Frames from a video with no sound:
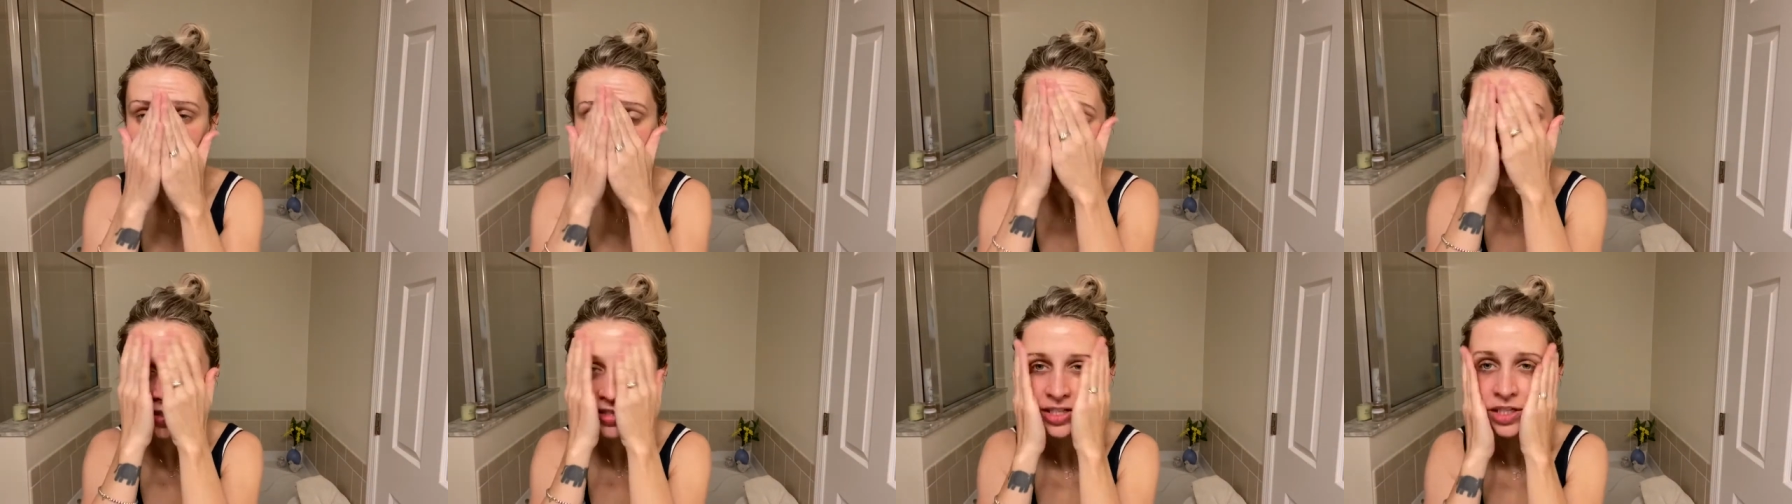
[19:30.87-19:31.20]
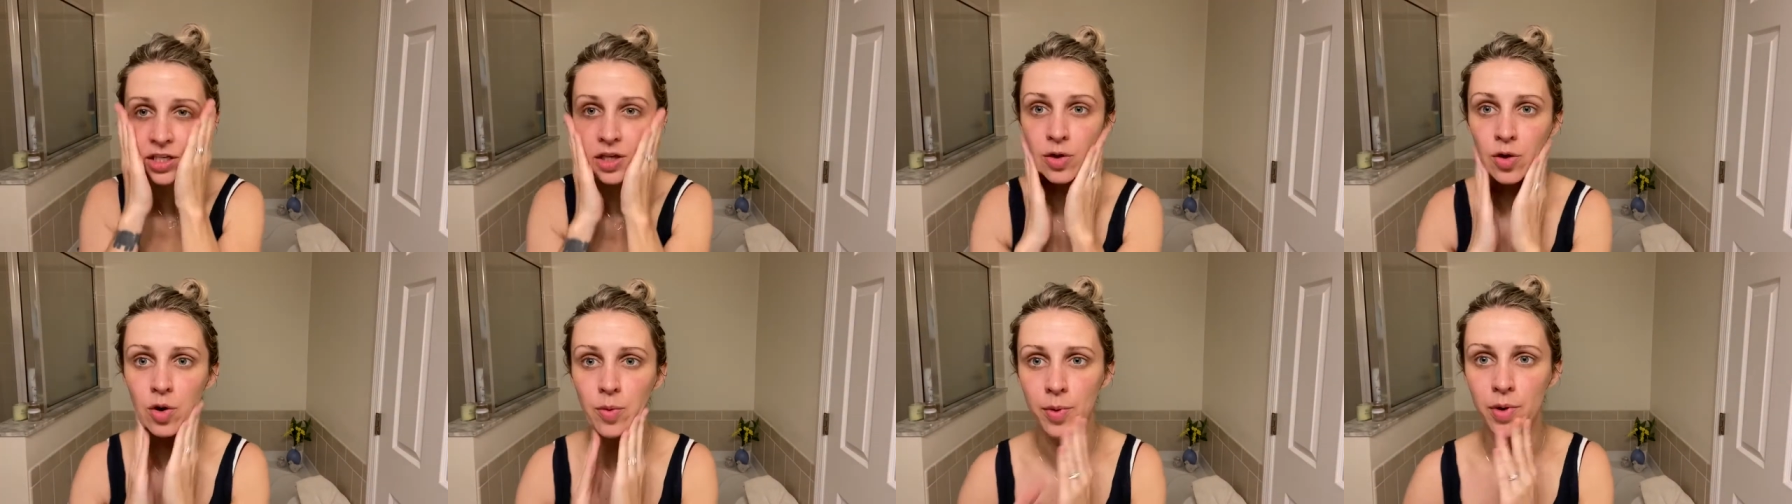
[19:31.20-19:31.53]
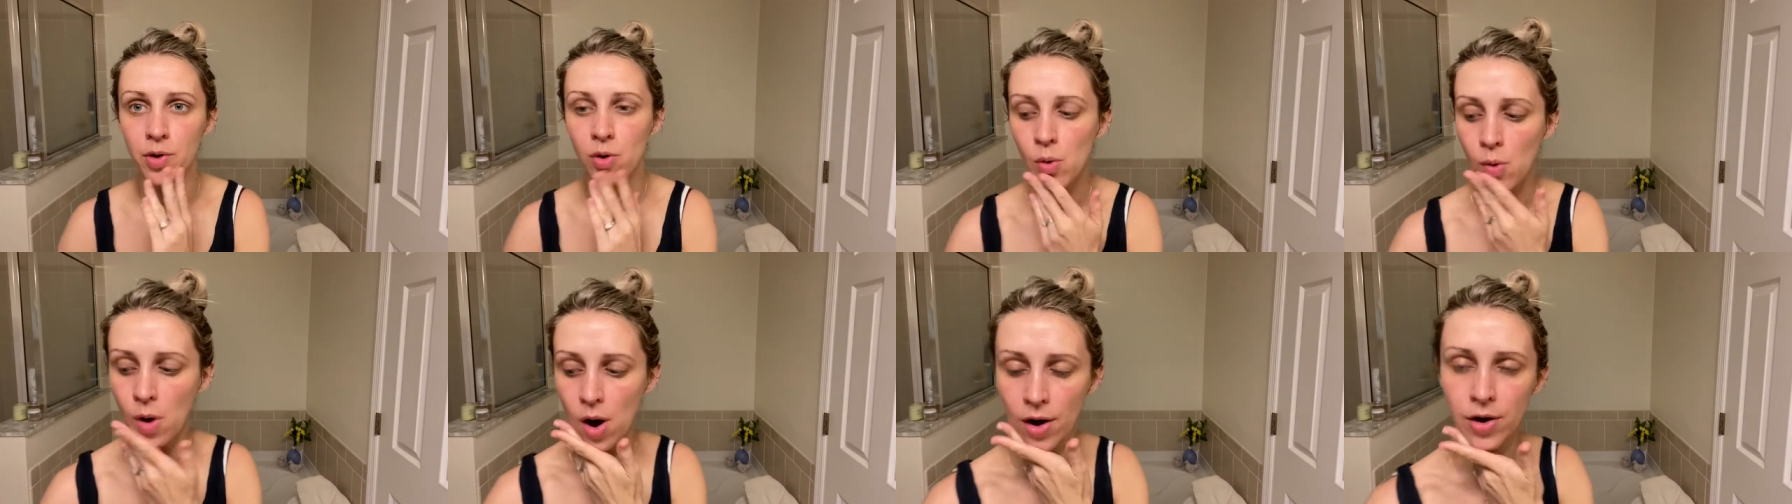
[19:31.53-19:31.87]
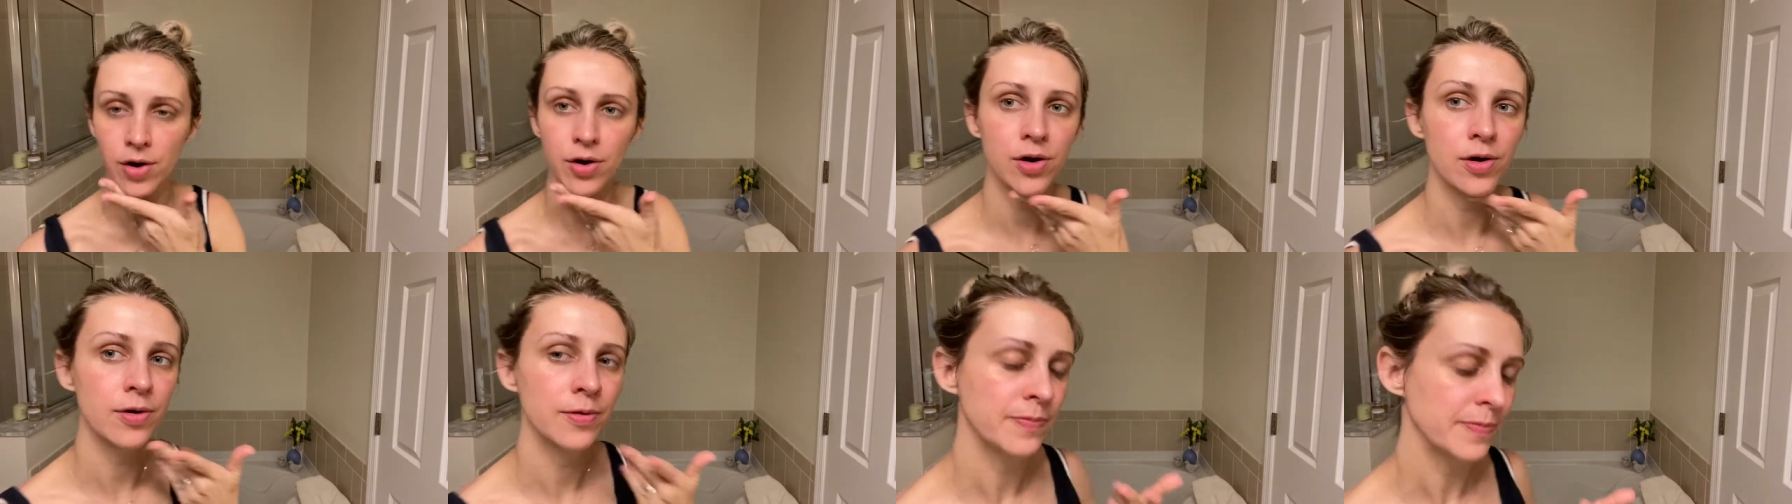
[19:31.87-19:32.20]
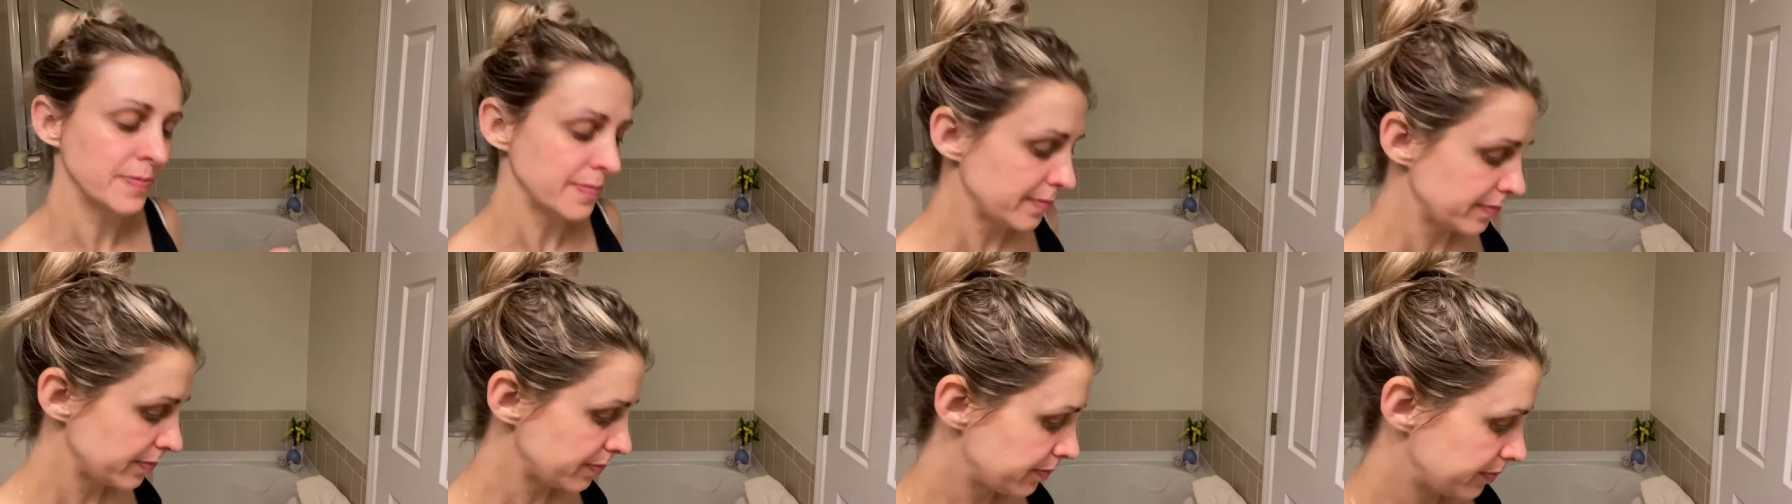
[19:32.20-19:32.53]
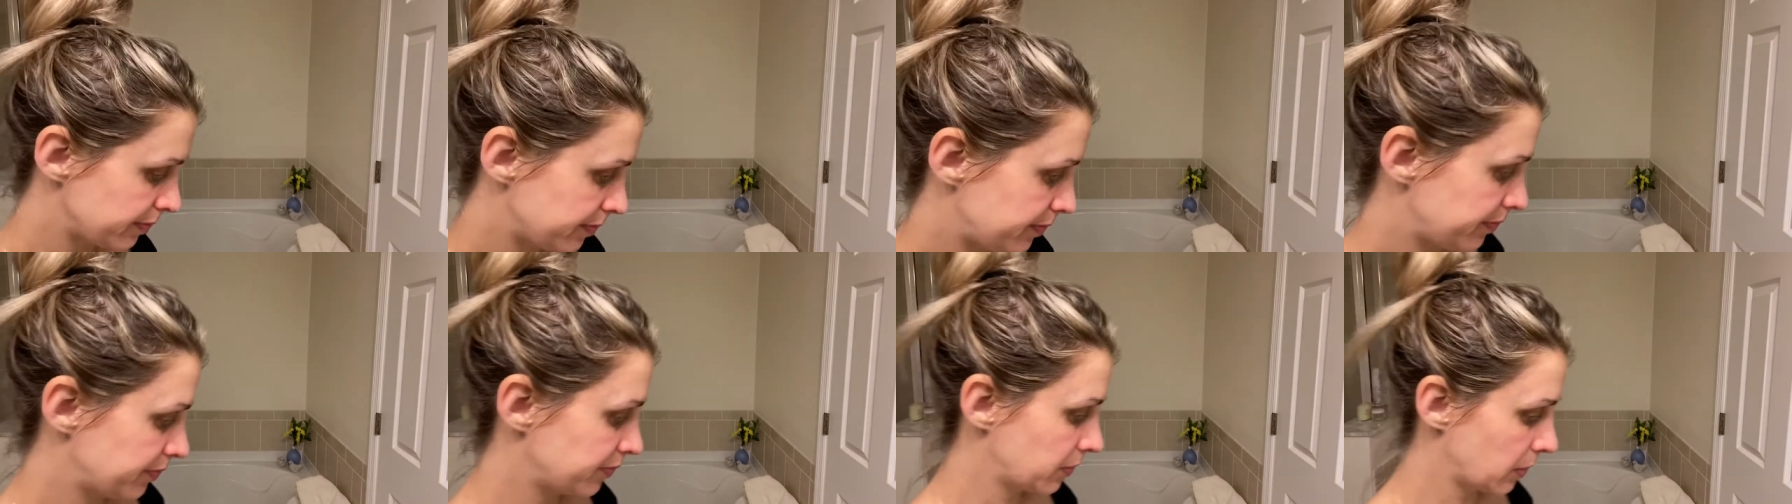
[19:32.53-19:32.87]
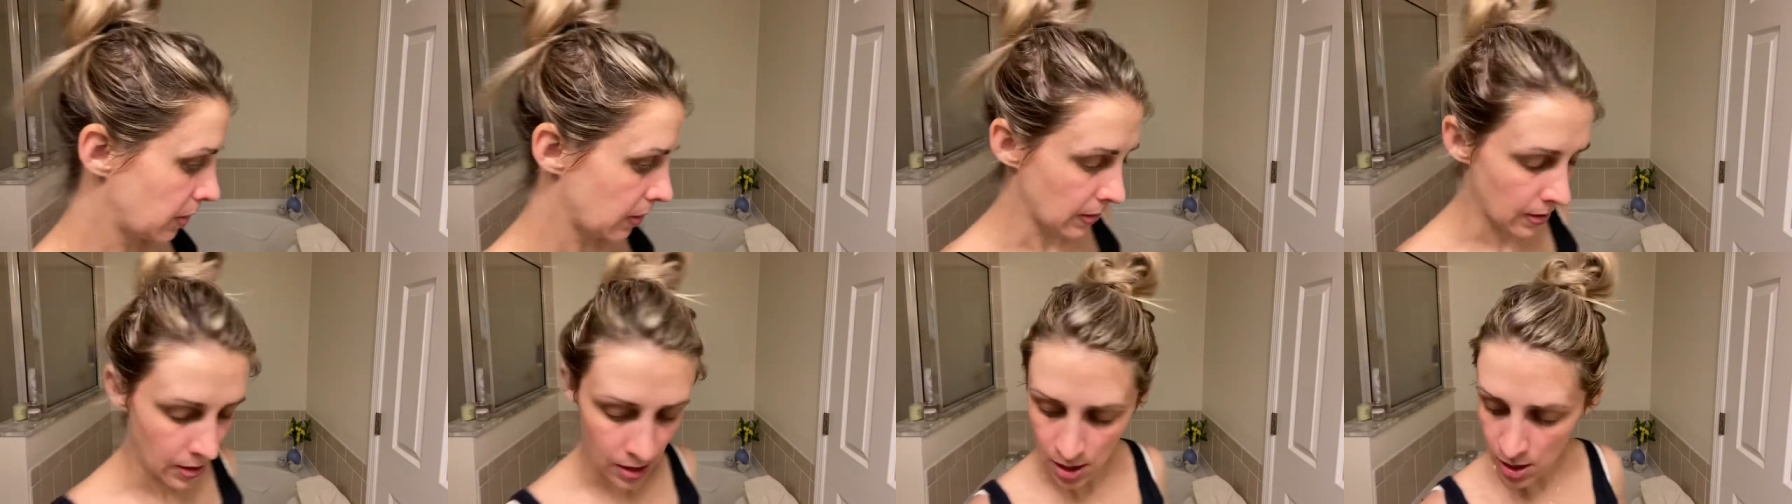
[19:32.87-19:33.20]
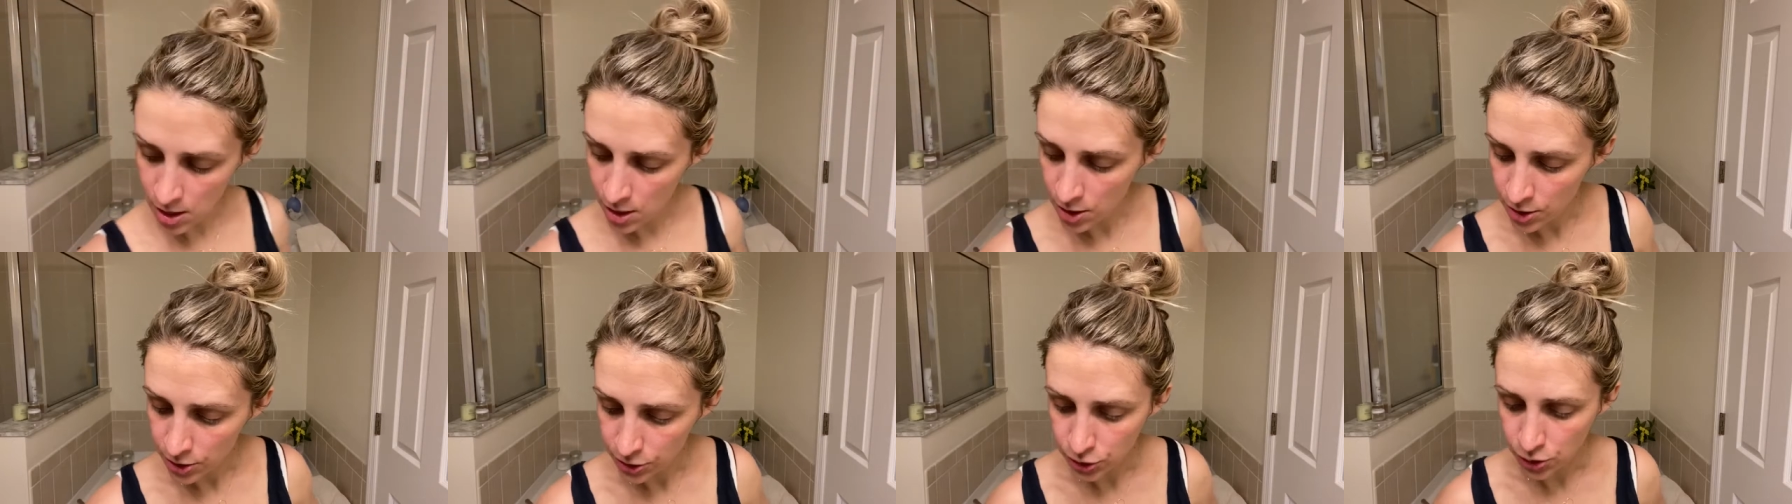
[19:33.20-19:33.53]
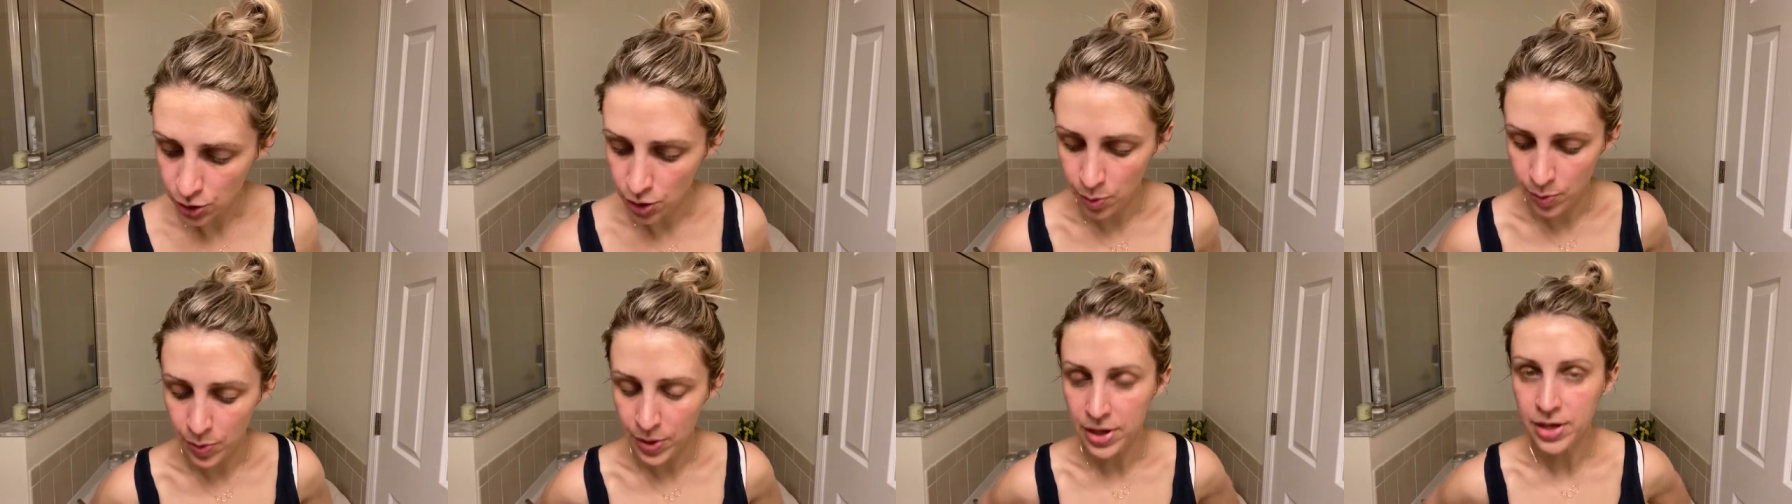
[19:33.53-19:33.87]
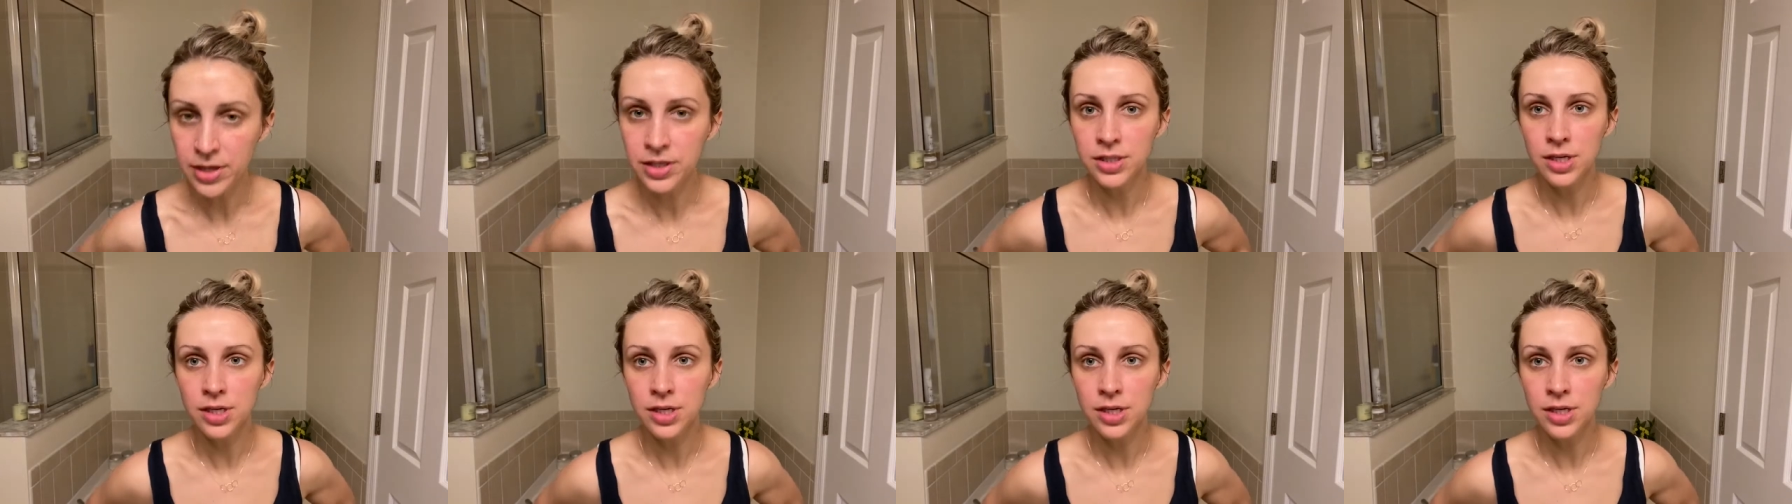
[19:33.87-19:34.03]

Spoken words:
Just a little bit of water. So the biggest